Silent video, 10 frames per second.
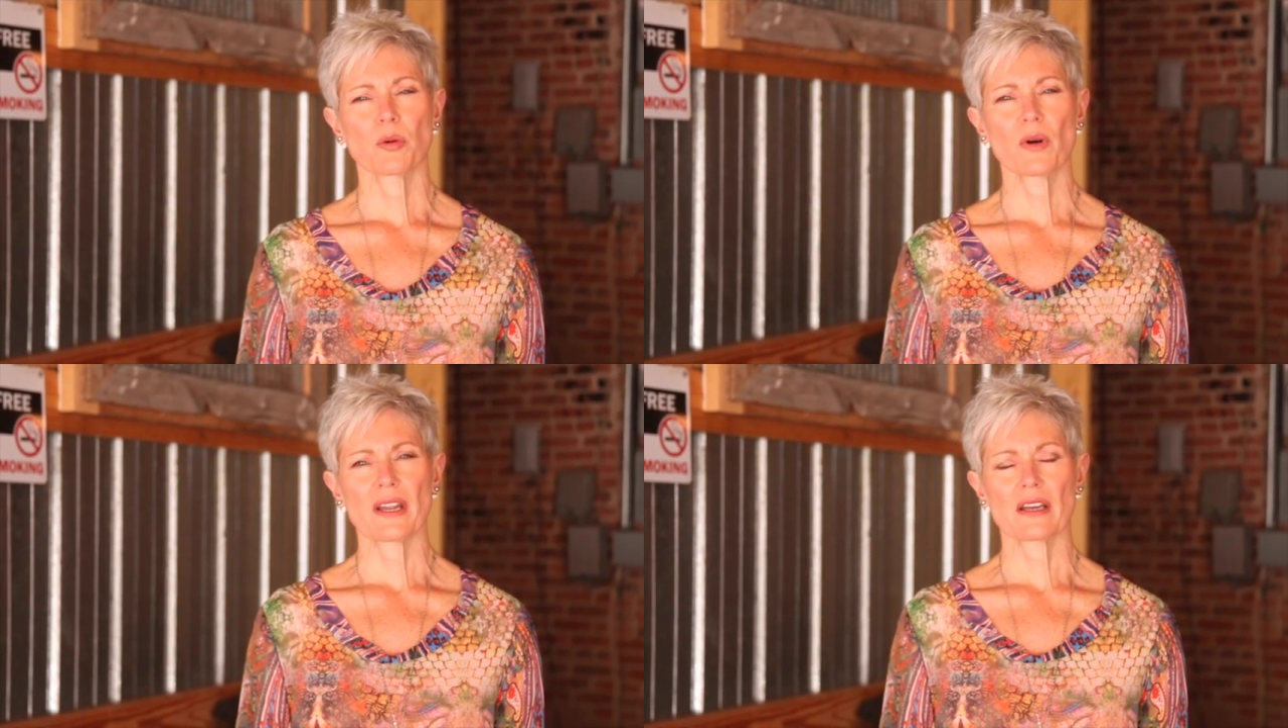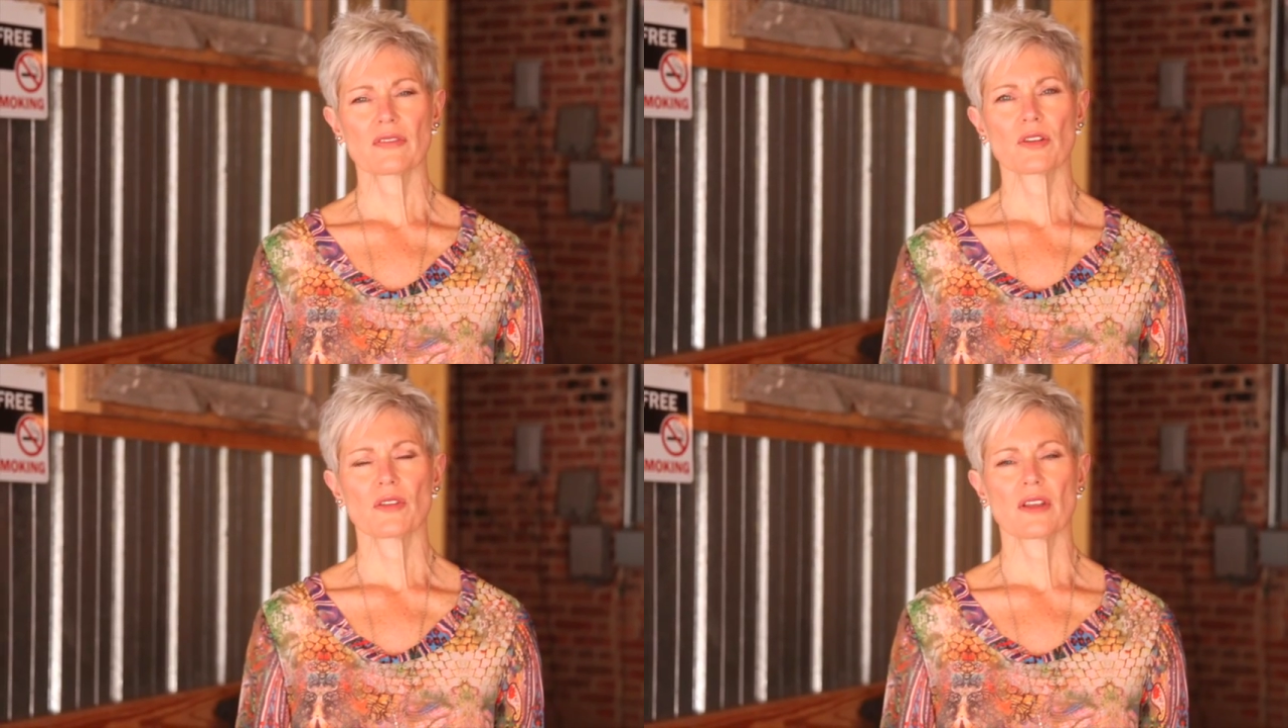point out a
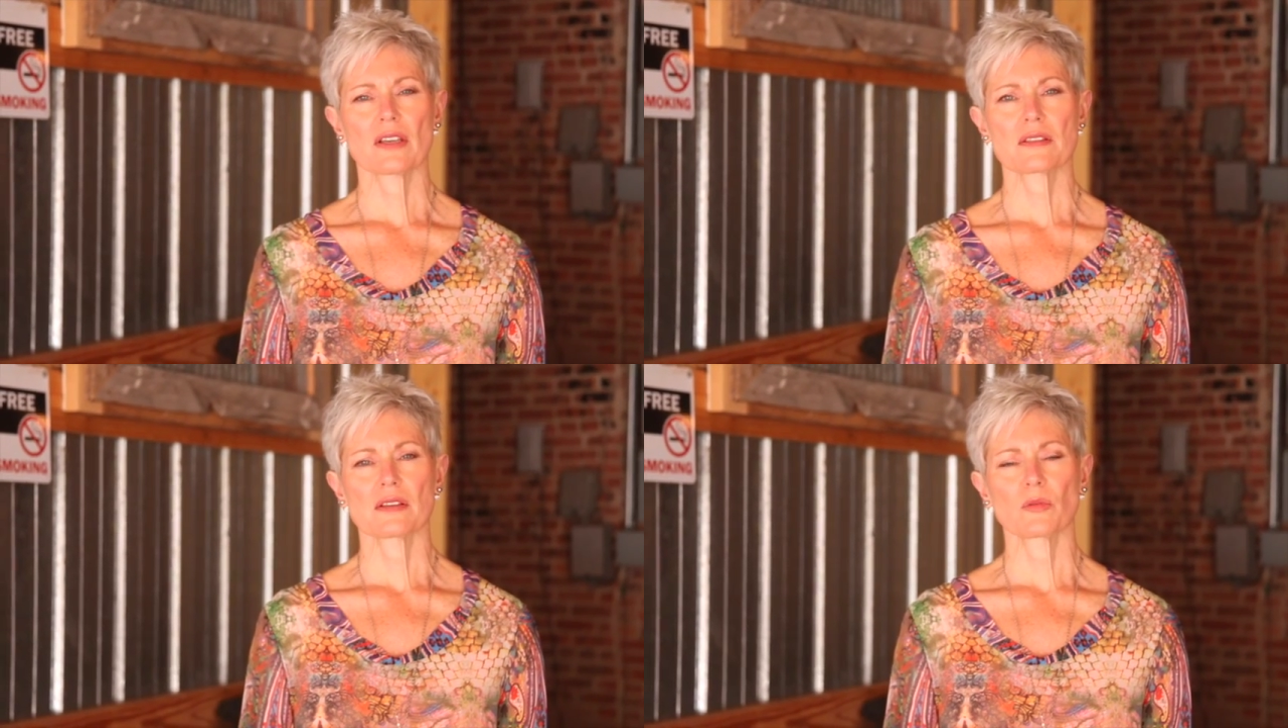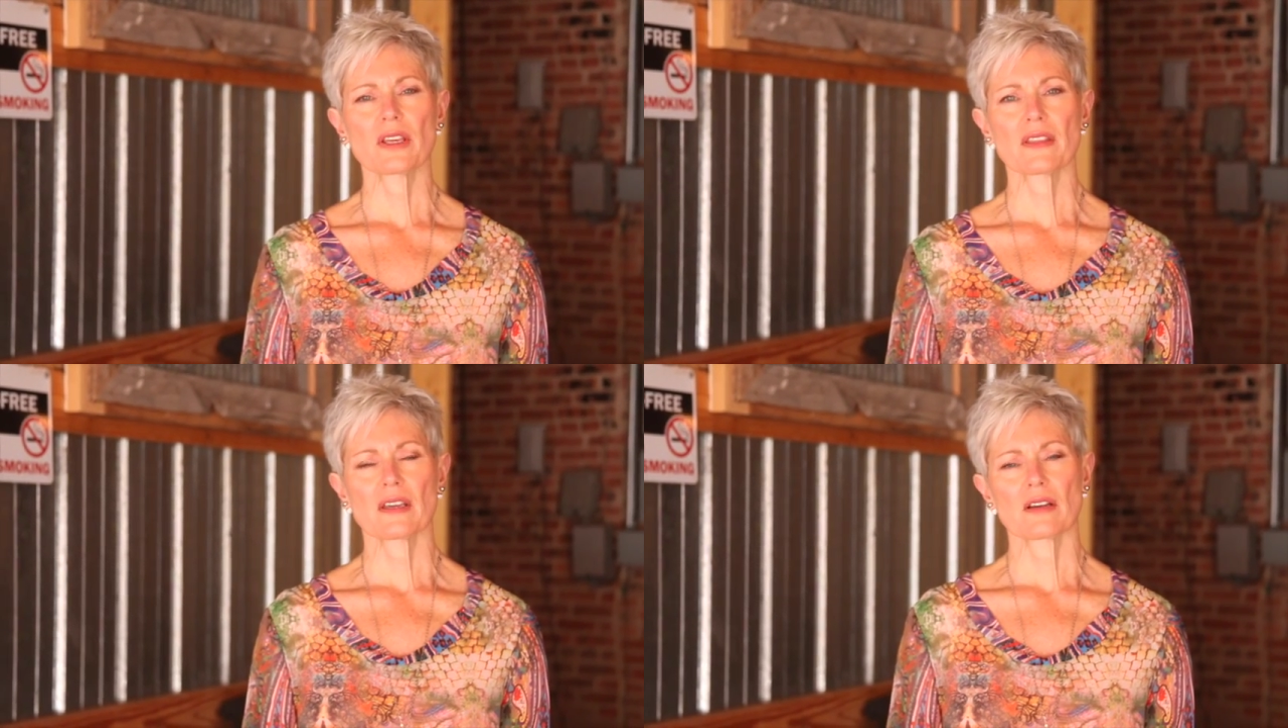few things that we
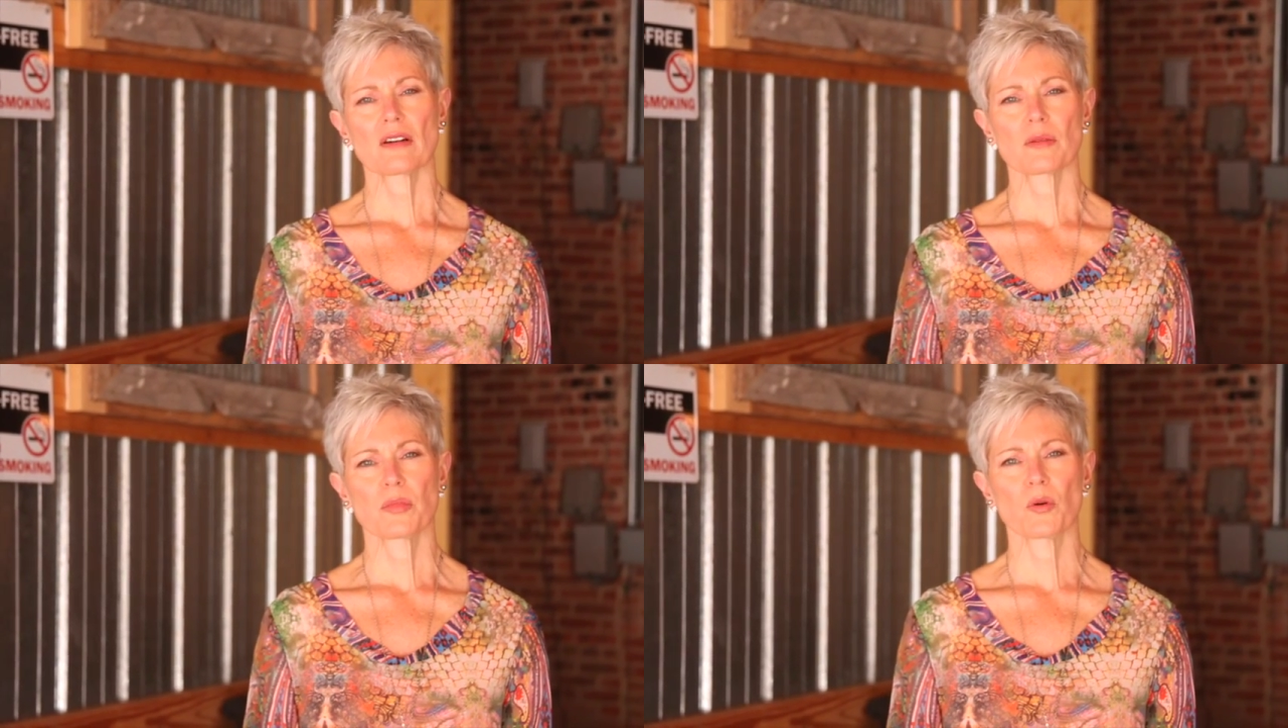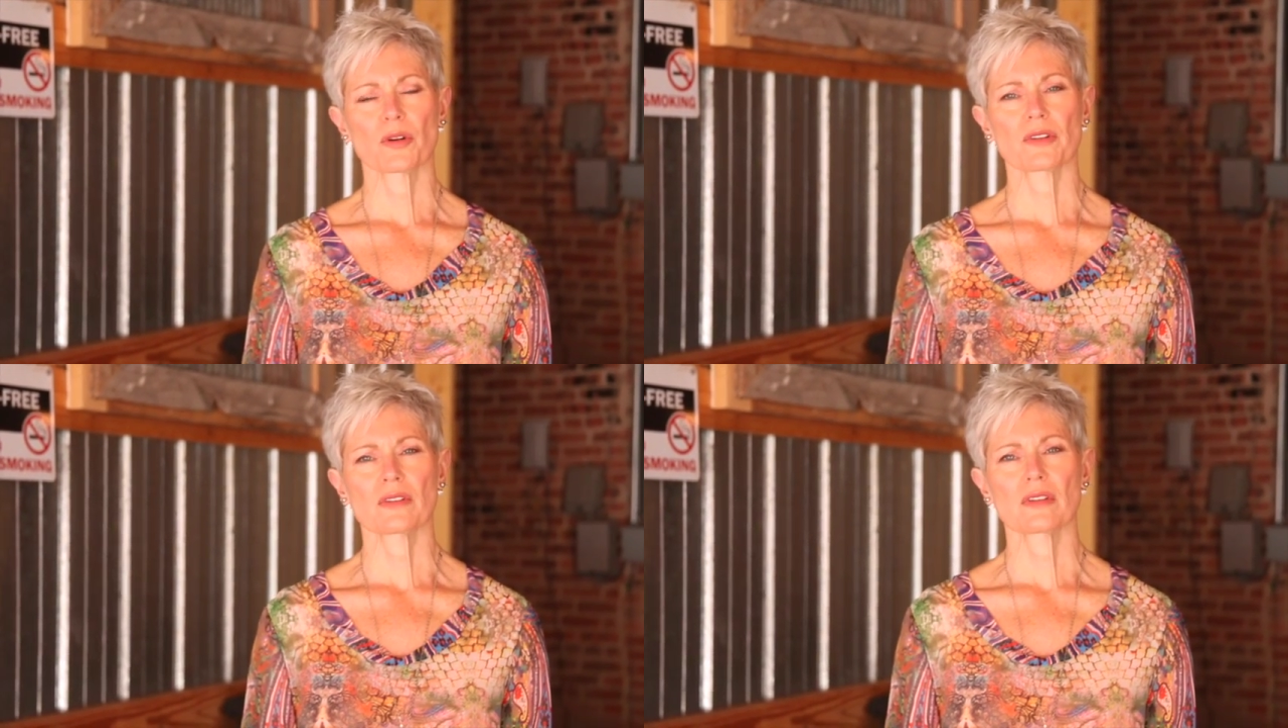think are
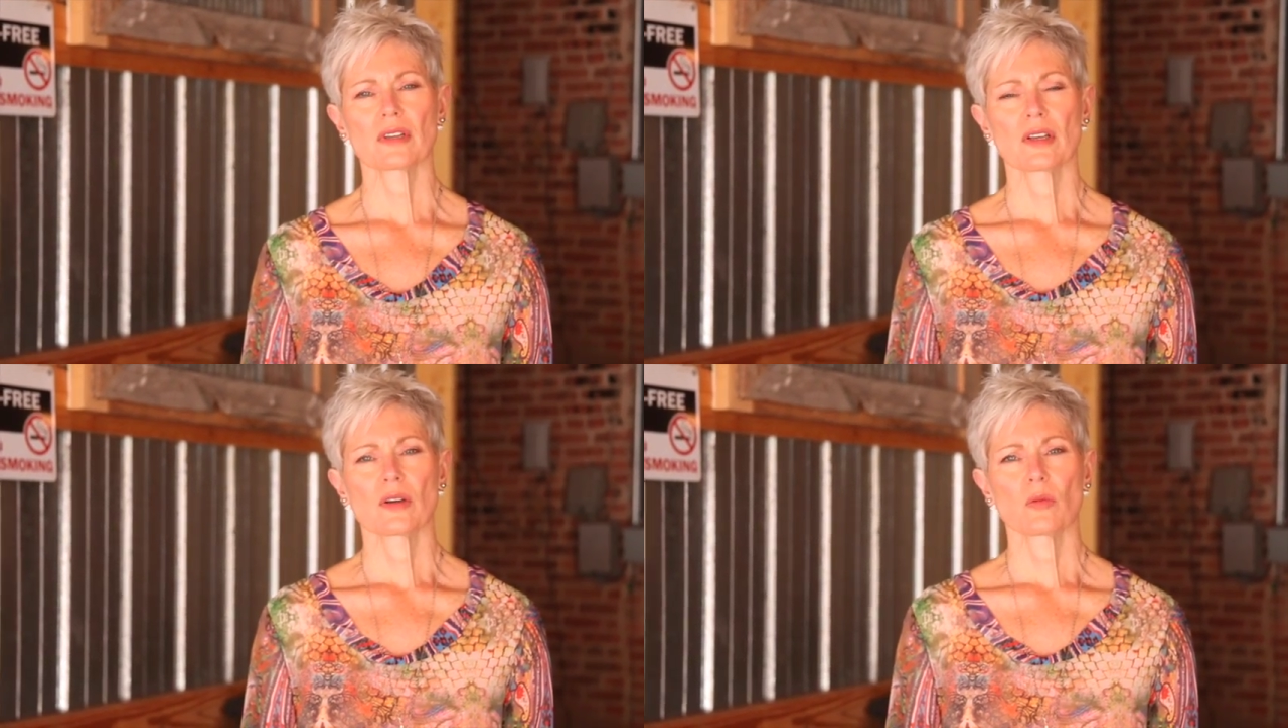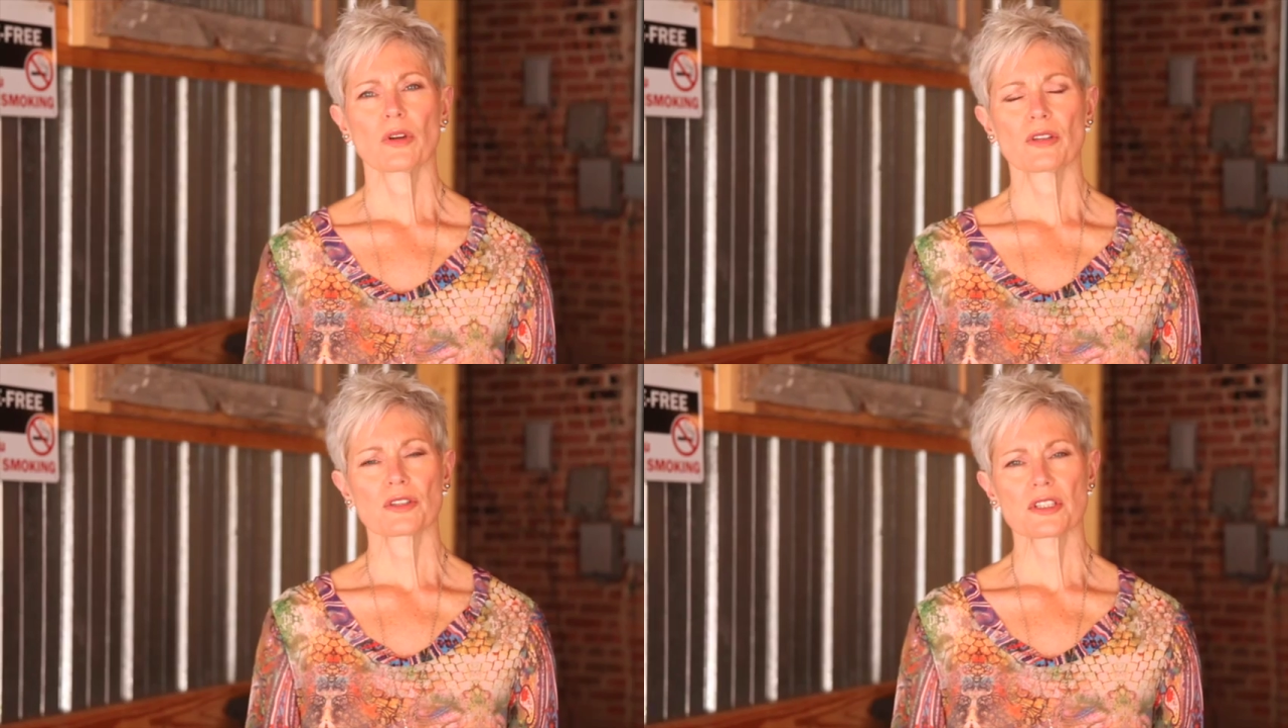important
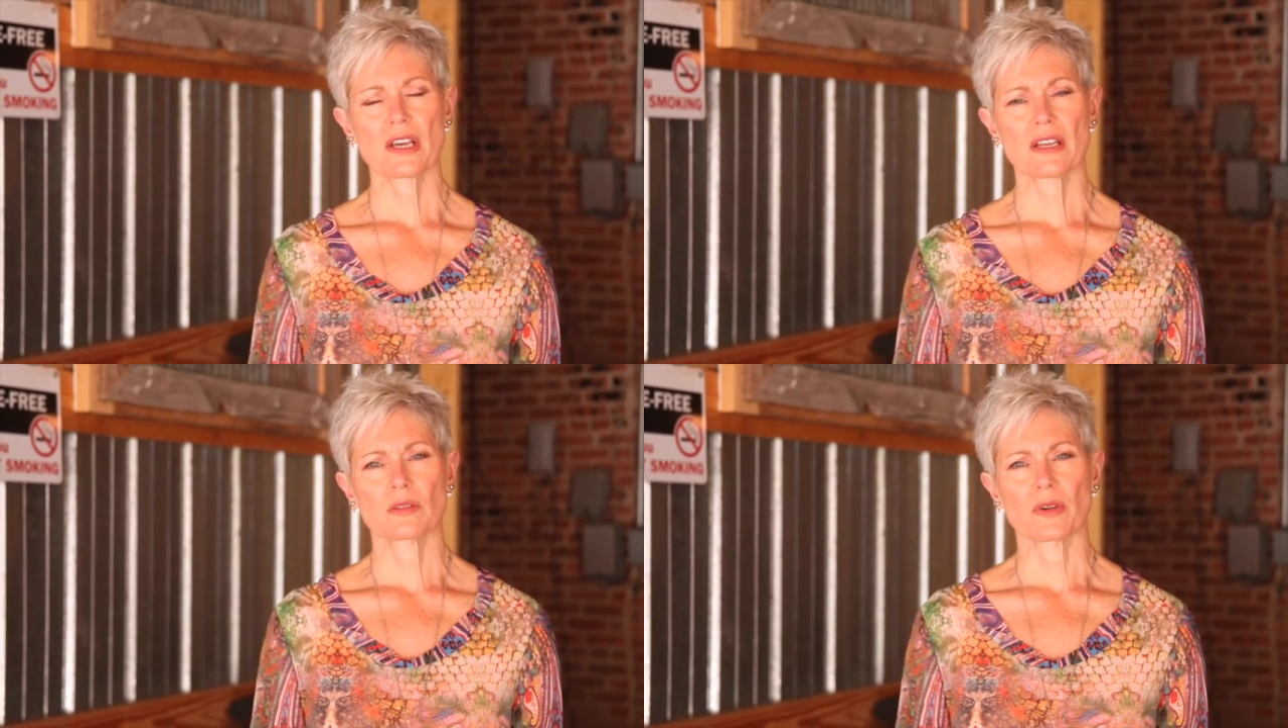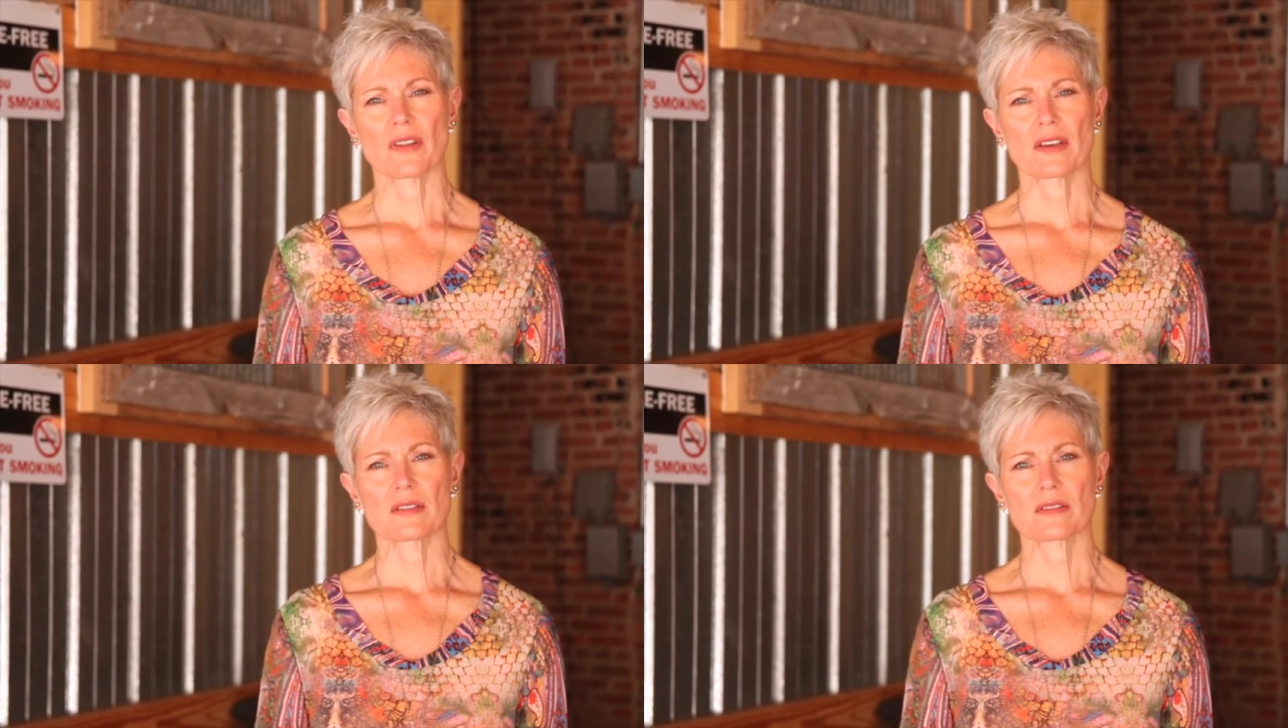when you're staying with
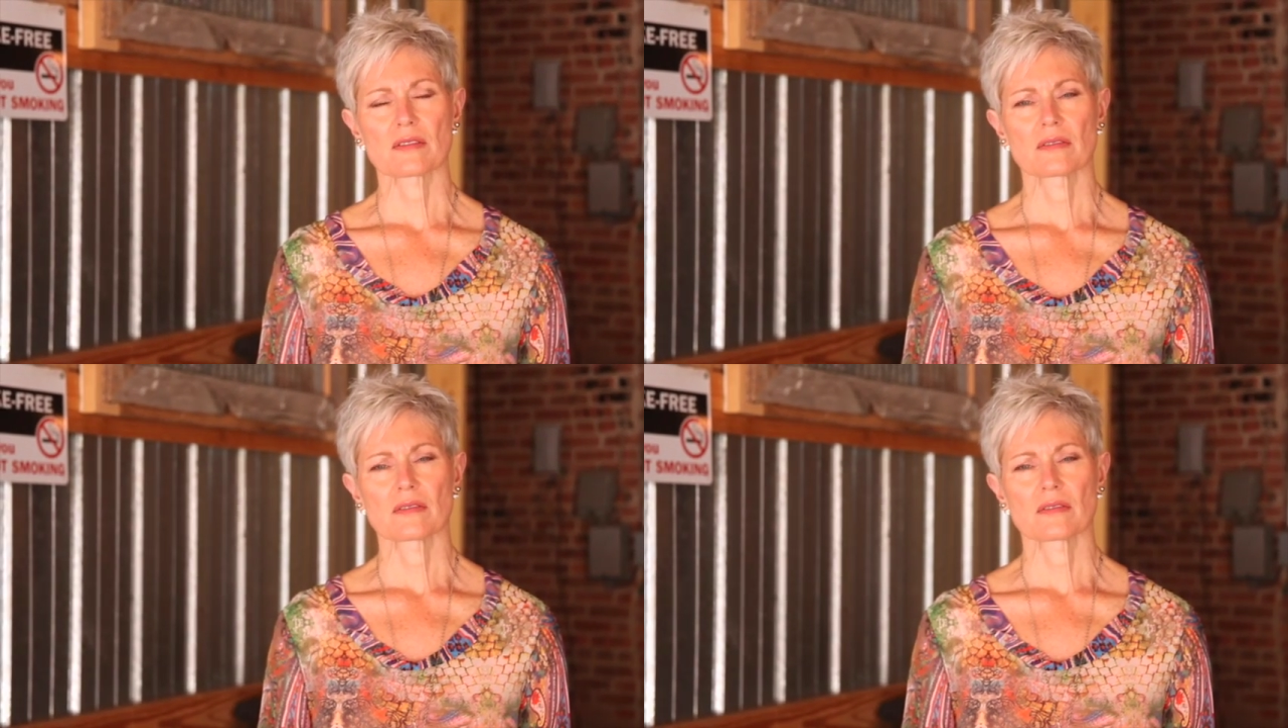us.